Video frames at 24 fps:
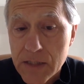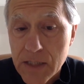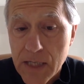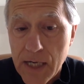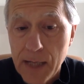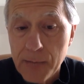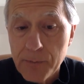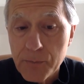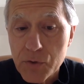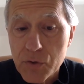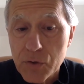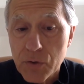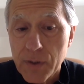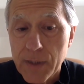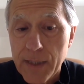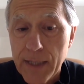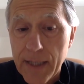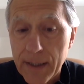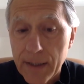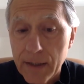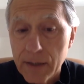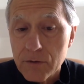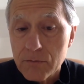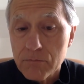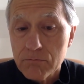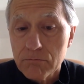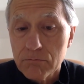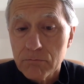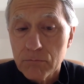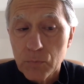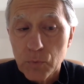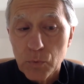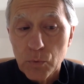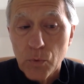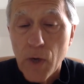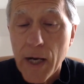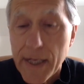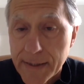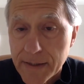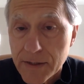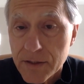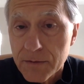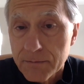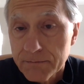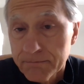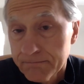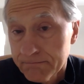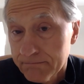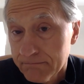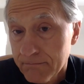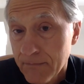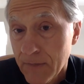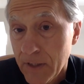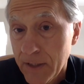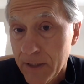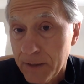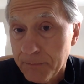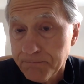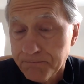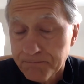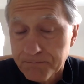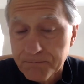time to get it right. Yeah?